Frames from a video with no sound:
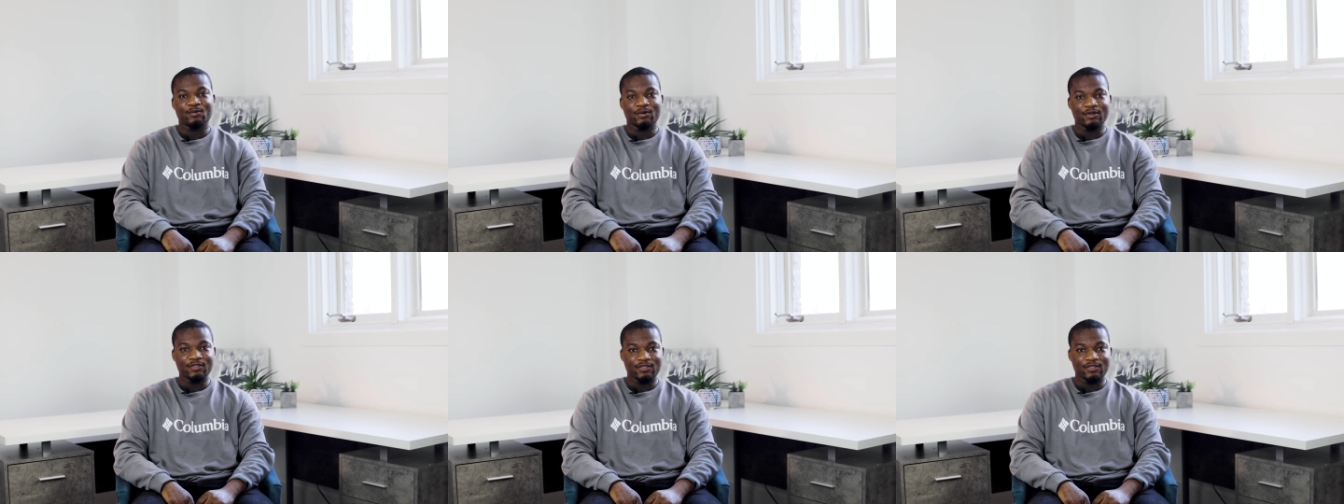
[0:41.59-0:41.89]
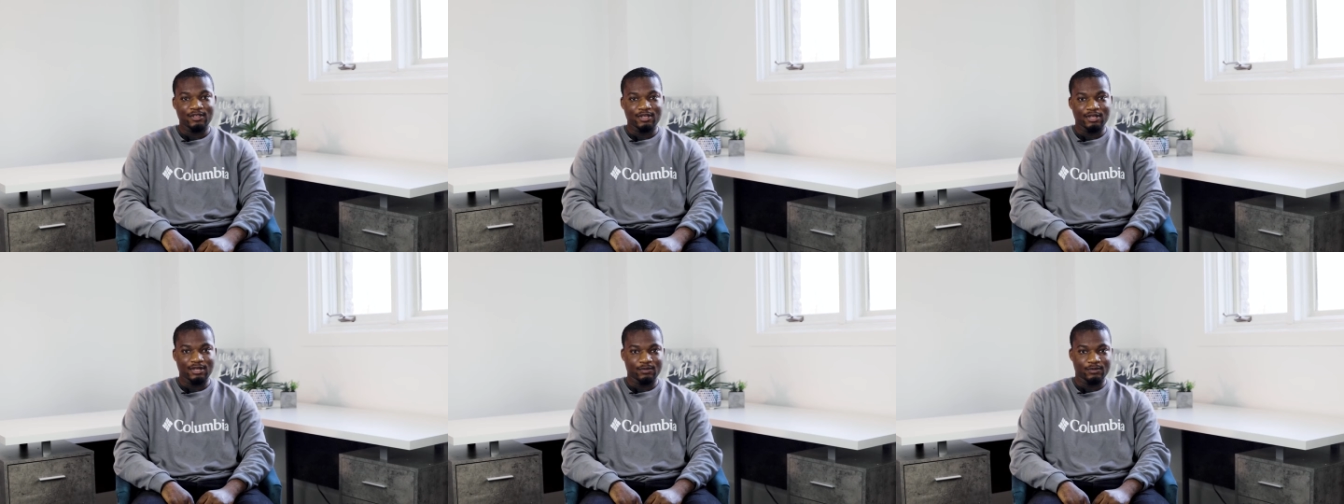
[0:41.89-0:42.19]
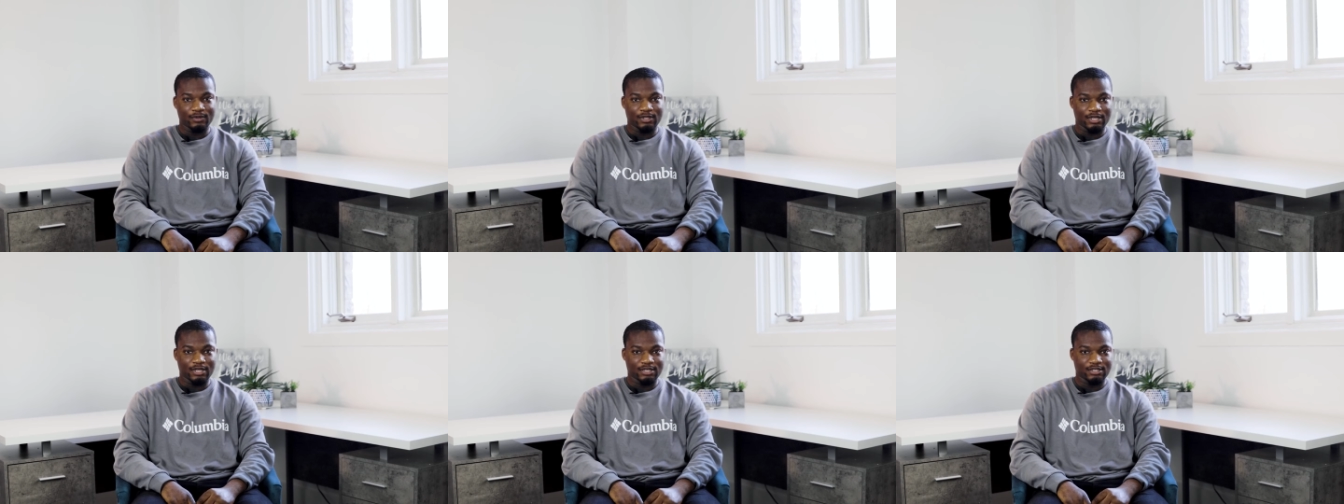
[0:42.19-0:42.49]
One thing I
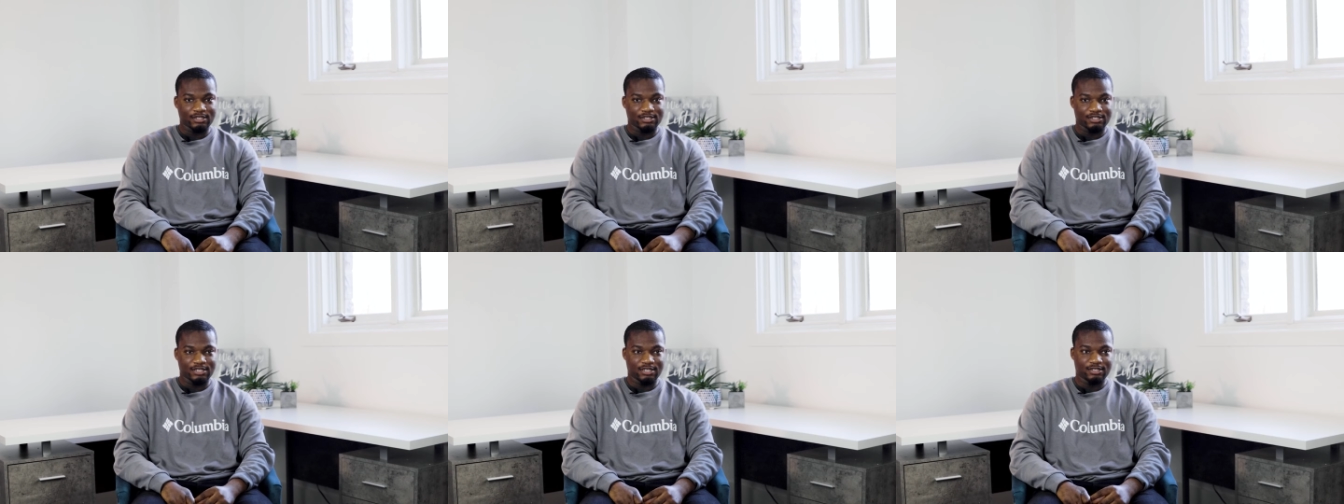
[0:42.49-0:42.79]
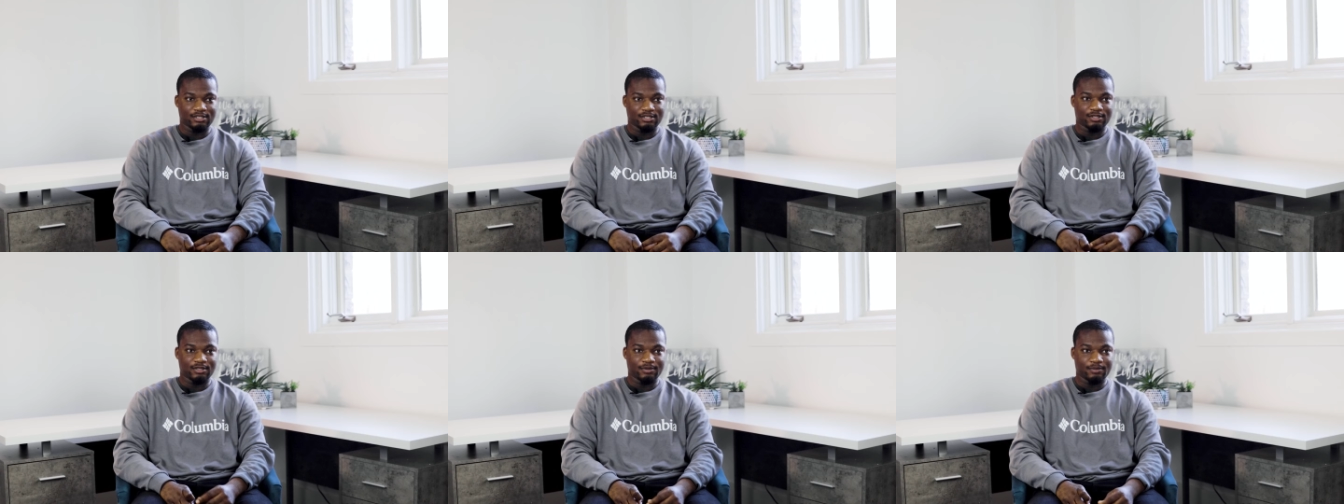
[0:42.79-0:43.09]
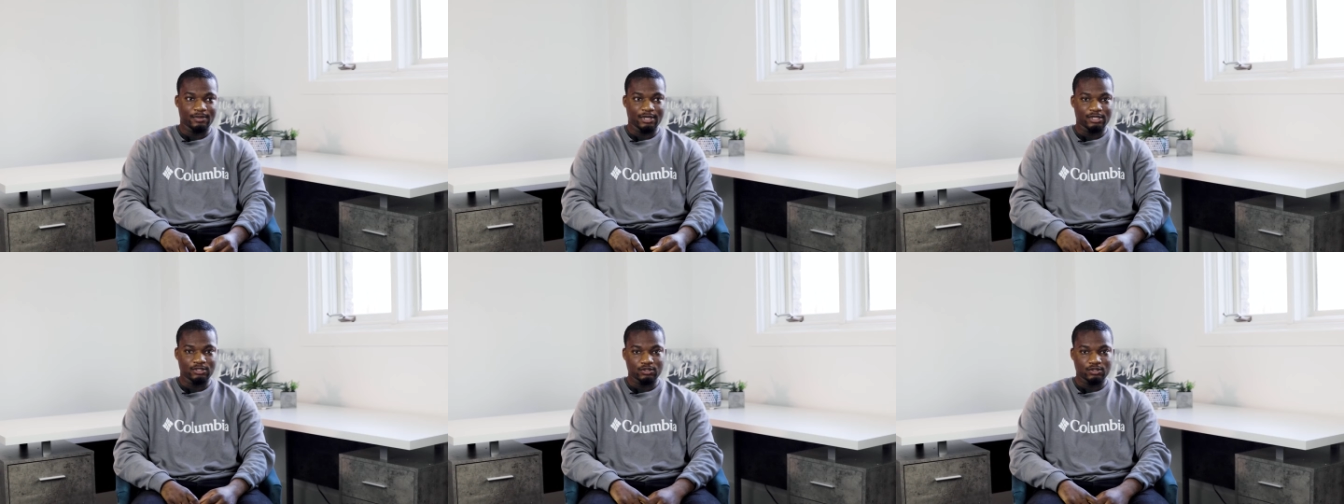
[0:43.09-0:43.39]
would like to say to the
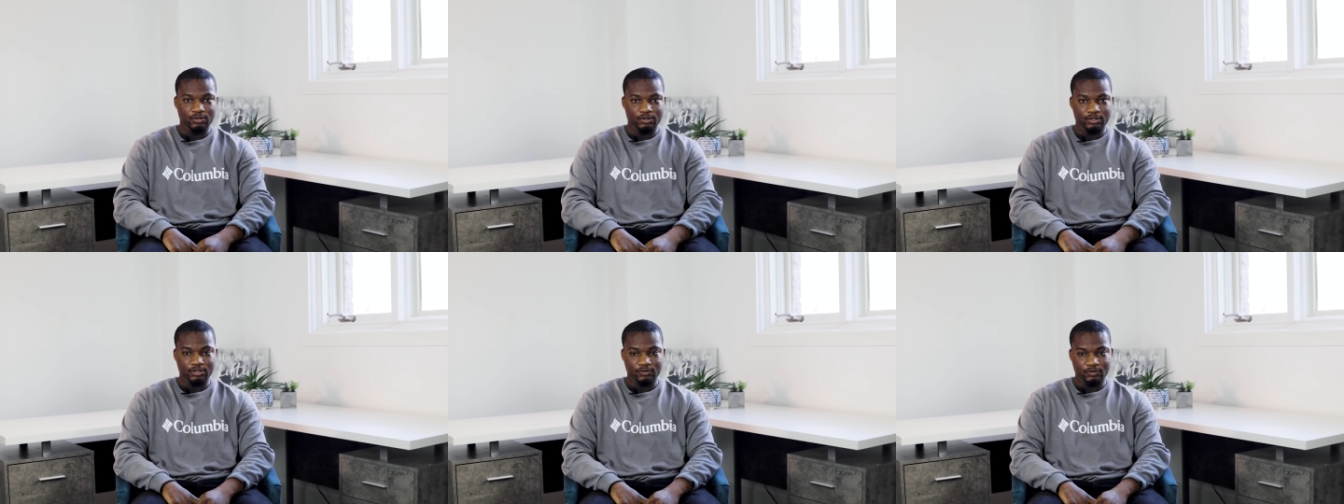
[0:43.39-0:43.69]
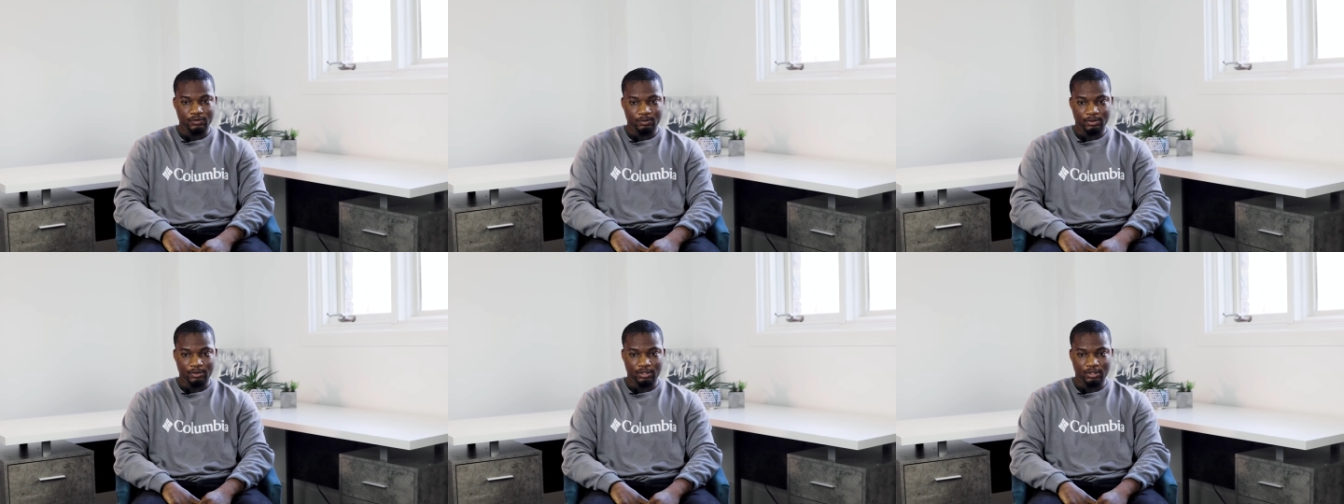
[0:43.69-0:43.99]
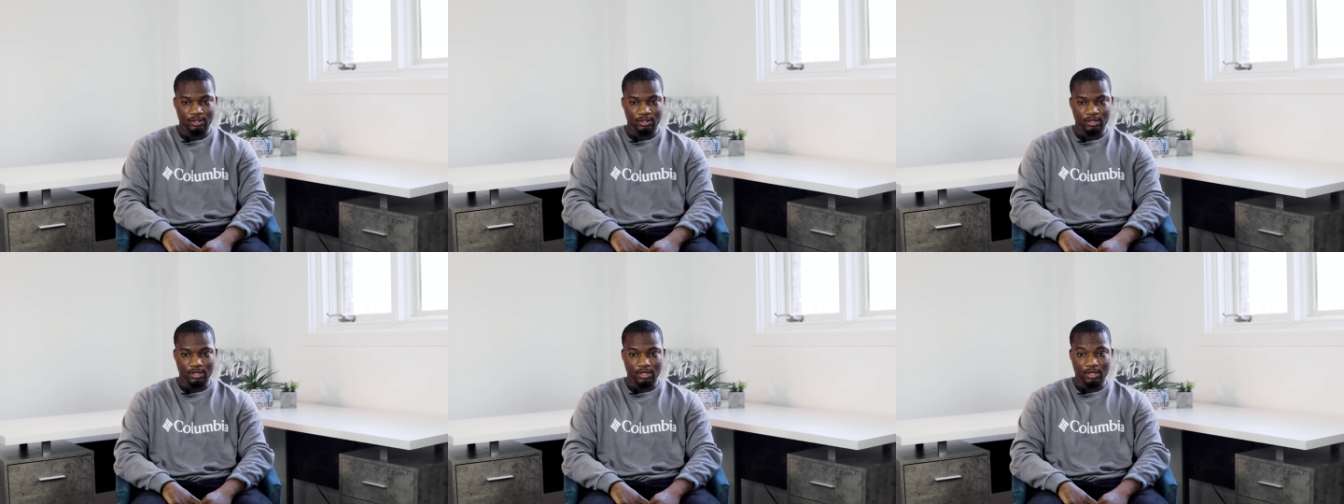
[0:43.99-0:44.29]
mentors would
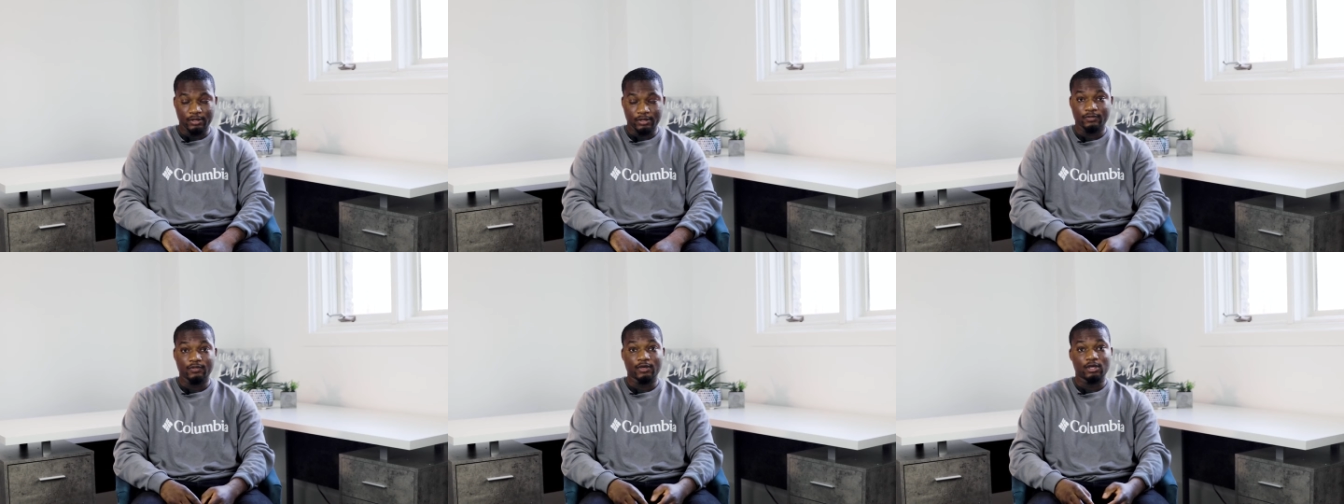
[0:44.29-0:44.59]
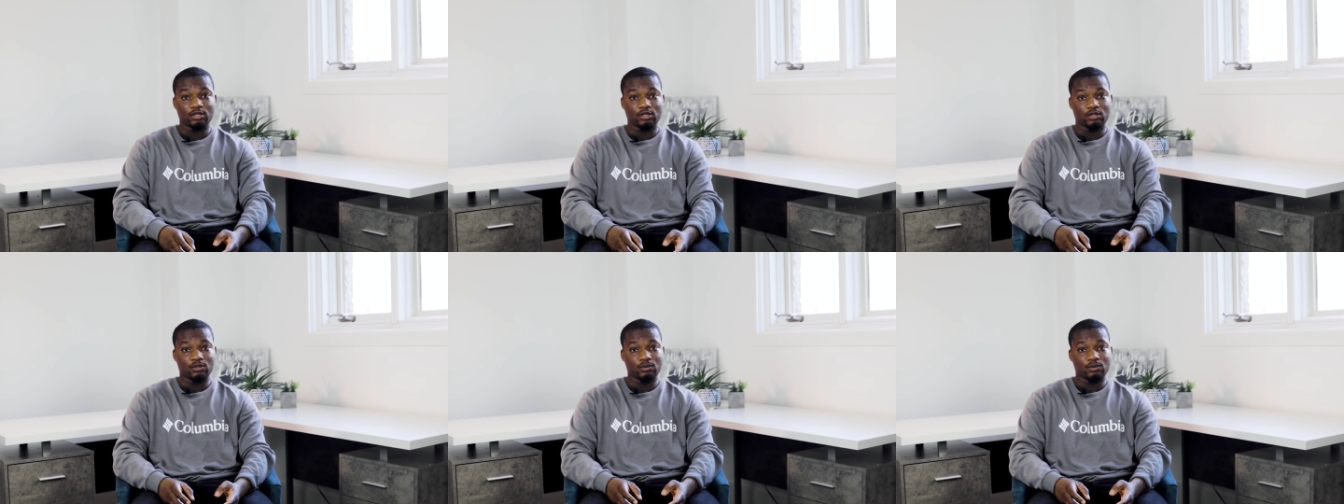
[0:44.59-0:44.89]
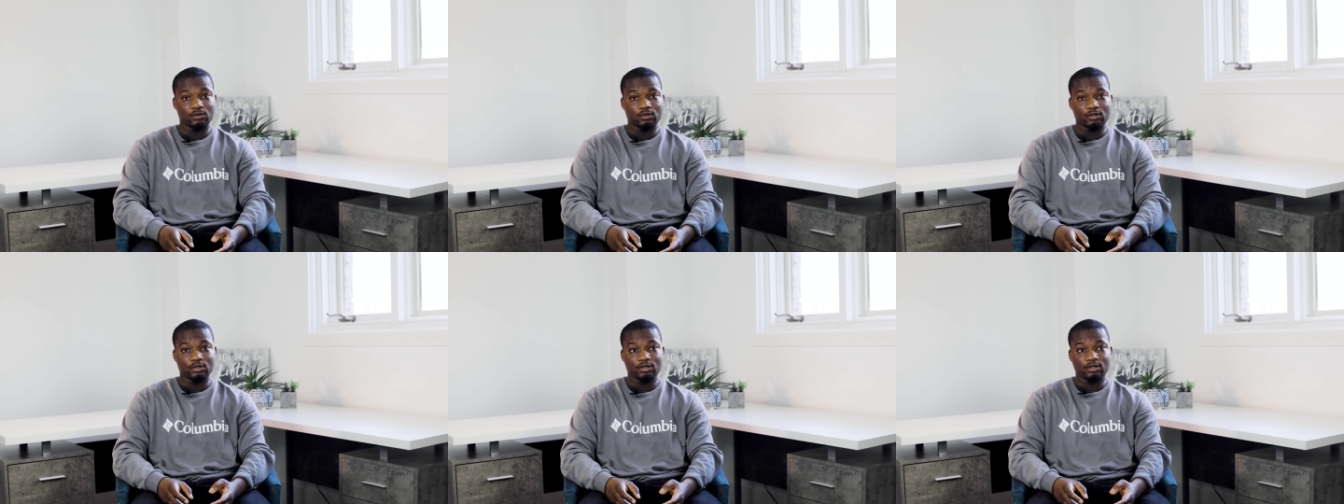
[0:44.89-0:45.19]
be thank you.